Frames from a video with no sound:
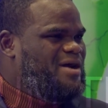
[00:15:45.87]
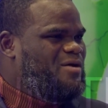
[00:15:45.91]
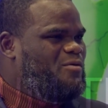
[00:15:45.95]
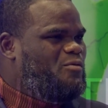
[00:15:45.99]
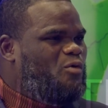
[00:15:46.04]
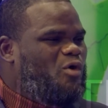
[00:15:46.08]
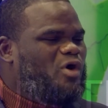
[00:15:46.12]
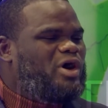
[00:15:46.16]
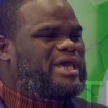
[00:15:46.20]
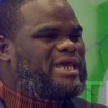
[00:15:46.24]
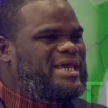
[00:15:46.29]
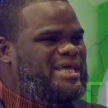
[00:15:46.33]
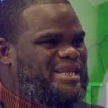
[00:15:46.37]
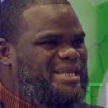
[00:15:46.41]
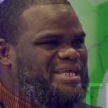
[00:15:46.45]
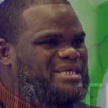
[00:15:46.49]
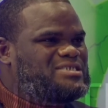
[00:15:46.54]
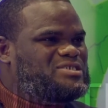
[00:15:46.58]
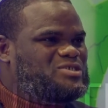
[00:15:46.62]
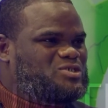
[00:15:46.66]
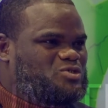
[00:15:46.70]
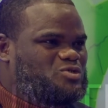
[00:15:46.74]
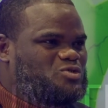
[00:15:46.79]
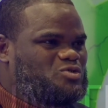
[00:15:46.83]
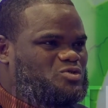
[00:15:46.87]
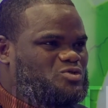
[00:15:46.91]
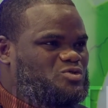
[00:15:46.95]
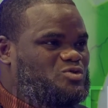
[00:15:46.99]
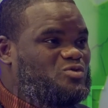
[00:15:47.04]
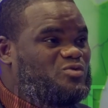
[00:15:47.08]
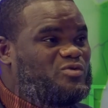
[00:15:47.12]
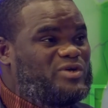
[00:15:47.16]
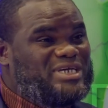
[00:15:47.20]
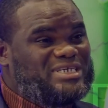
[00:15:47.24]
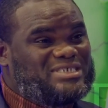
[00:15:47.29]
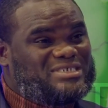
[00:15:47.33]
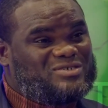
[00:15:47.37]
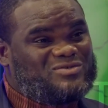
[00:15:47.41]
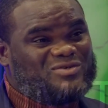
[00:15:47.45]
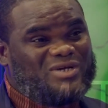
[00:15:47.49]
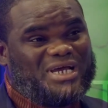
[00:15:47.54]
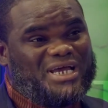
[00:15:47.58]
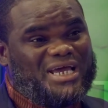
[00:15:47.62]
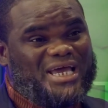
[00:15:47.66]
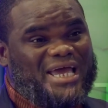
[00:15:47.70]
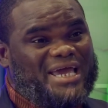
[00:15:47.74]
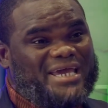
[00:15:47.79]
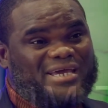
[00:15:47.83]
What he needs to do is,
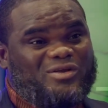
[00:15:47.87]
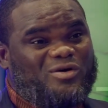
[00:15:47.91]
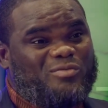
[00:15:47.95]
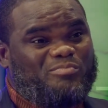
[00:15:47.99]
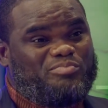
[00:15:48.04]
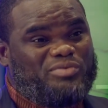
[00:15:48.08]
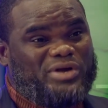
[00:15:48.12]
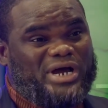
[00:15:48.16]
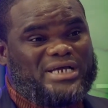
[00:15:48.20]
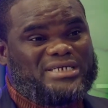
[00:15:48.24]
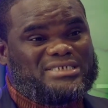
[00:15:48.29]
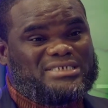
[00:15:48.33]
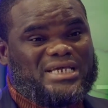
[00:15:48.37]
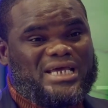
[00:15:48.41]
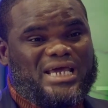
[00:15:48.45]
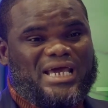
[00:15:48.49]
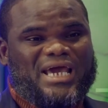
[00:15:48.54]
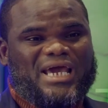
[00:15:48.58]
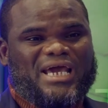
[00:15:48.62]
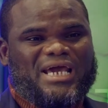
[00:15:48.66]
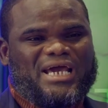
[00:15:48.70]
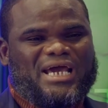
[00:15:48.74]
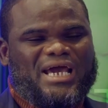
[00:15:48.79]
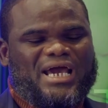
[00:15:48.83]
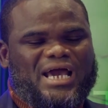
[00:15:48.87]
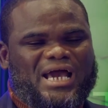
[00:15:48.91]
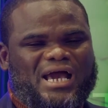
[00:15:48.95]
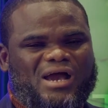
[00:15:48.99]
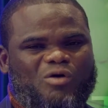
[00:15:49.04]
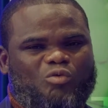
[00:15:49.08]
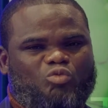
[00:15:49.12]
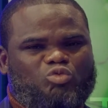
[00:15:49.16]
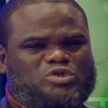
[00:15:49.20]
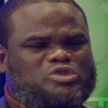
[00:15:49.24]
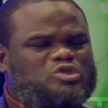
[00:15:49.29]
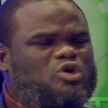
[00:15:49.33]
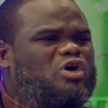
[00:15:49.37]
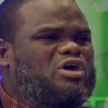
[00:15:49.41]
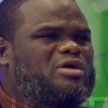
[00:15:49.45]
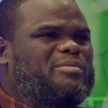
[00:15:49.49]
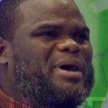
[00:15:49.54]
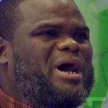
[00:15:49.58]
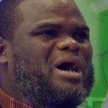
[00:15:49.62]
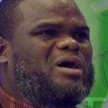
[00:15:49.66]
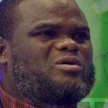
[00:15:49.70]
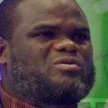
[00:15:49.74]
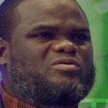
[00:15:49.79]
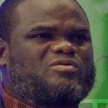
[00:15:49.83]
you know, Bright we talk
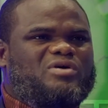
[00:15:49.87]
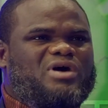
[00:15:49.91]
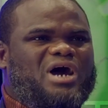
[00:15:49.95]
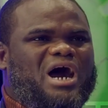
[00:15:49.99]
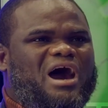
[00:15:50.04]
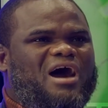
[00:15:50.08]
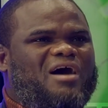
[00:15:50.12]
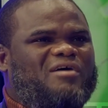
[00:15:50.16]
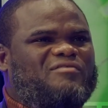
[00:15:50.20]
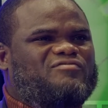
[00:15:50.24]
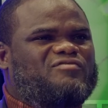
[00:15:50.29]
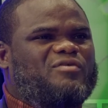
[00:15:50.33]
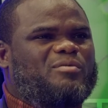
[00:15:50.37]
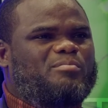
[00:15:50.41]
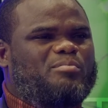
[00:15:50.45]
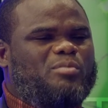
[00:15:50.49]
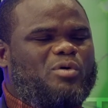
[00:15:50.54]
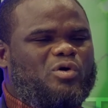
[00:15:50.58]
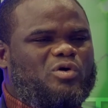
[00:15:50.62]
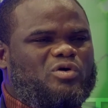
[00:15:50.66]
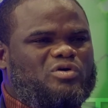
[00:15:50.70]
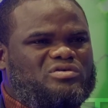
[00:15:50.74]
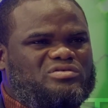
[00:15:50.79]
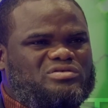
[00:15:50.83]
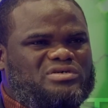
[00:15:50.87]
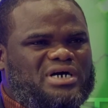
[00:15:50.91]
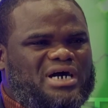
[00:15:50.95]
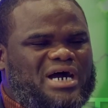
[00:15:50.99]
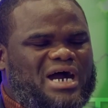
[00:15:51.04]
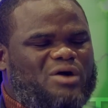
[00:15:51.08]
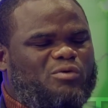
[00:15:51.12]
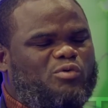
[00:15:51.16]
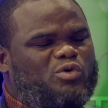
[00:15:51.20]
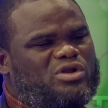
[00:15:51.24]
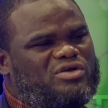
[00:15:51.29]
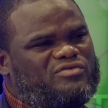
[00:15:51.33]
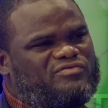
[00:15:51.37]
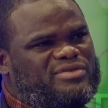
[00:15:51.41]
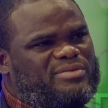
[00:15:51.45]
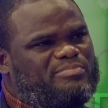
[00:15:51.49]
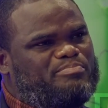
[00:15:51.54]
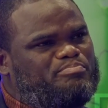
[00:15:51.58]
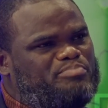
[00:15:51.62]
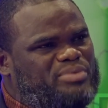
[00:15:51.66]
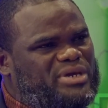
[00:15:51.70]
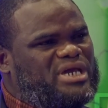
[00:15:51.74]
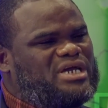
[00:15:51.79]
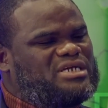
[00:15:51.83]
about our football, and one of the
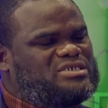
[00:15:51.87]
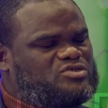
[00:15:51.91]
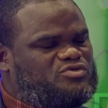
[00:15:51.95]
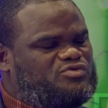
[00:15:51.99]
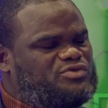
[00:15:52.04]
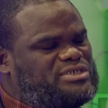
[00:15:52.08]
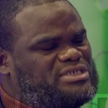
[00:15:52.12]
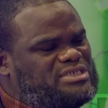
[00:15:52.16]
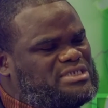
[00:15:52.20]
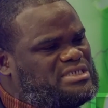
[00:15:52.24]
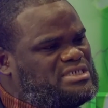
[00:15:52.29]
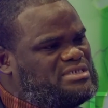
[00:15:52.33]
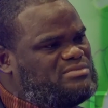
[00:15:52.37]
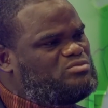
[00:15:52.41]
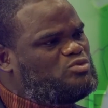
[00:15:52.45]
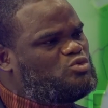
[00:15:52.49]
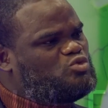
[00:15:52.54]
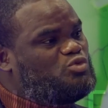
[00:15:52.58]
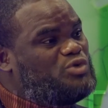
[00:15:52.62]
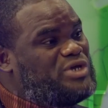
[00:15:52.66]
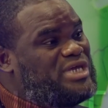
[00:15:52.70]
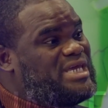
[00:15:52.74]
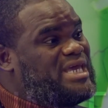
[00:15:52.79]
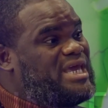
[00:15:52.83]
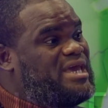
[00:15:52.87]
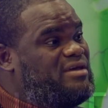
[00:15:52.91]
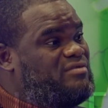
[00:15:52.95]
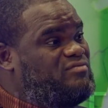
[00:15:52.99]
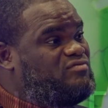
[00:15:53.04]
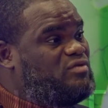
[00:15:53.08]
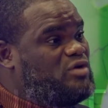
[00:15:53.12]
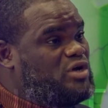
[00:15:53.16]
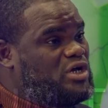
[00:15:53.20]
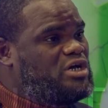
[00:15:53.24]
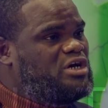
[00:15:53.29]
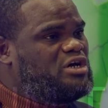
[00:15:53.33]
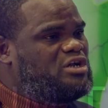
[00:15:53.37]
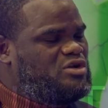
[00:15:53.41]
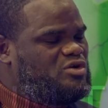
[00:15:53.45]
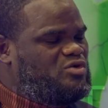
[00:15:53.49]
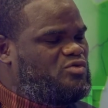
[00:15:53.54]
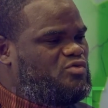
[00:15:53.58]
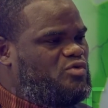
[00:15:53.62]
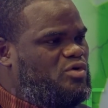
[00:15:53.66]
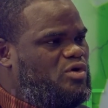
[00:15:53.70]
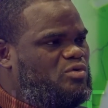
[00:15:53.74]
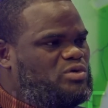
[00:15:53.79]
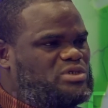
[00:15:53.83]
biggest criticisms we gave Gernot
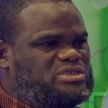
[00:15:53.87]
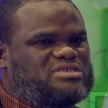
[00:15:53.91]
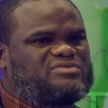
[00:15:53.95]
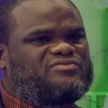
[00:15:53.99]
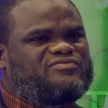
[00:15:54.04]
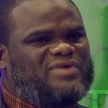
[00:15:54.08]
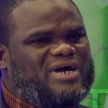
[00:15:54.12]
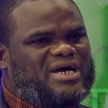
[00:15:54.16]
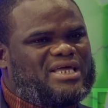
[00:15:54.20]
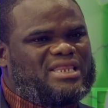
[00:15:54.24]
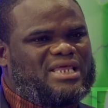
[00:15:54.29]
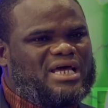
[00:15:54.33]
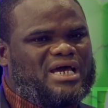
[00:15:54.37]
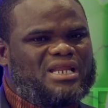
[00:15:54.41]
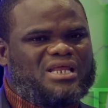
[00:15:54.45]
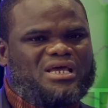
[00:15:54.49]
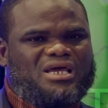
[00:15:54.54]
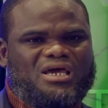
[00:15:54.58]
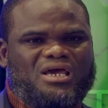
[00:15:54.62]
Rohr was the fact that